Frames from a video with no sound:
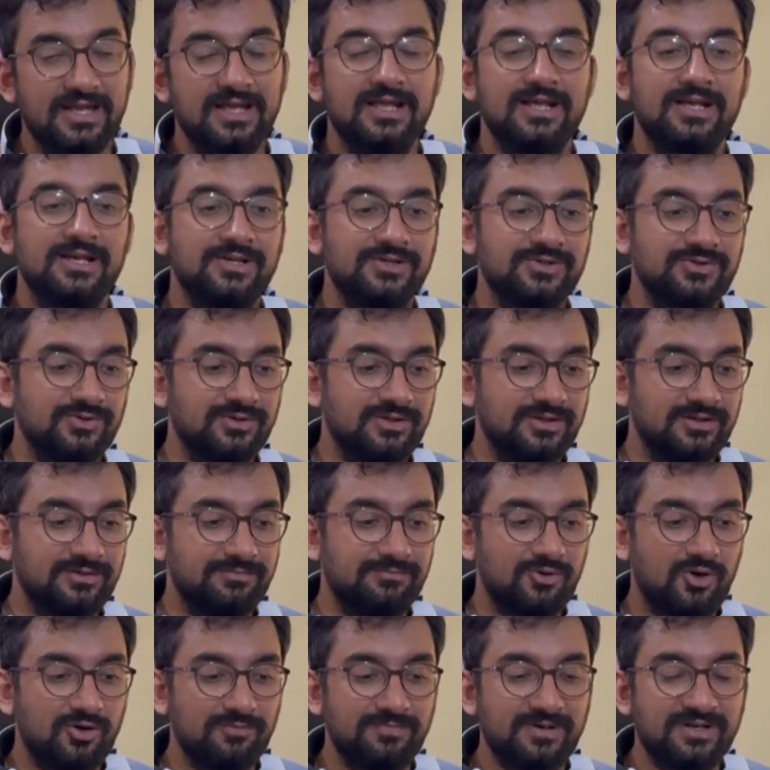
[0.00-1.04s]
So the
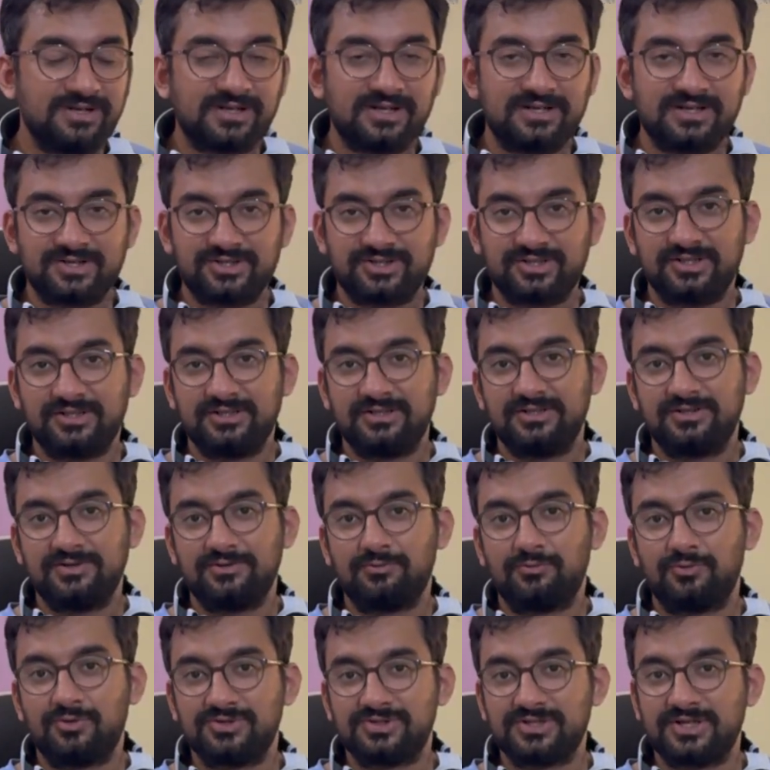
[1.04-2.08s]
broadband connection
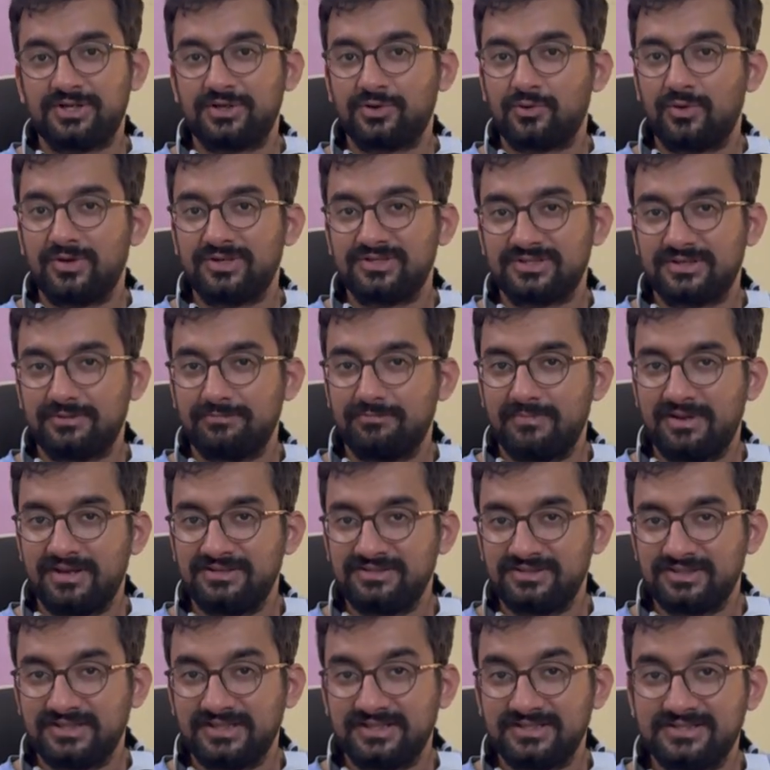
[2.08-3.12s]
was undergoing some
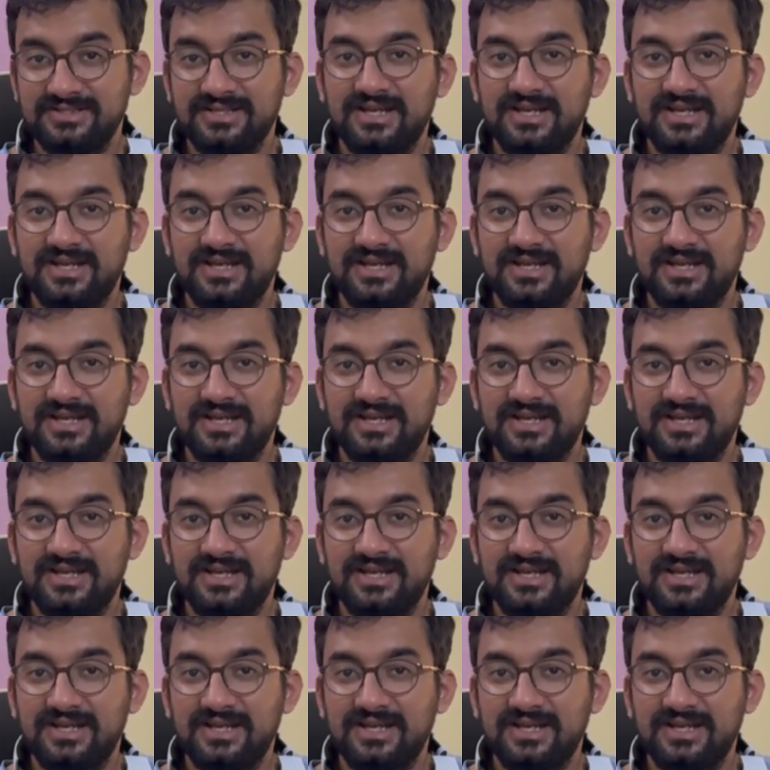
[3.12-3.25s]
maintenance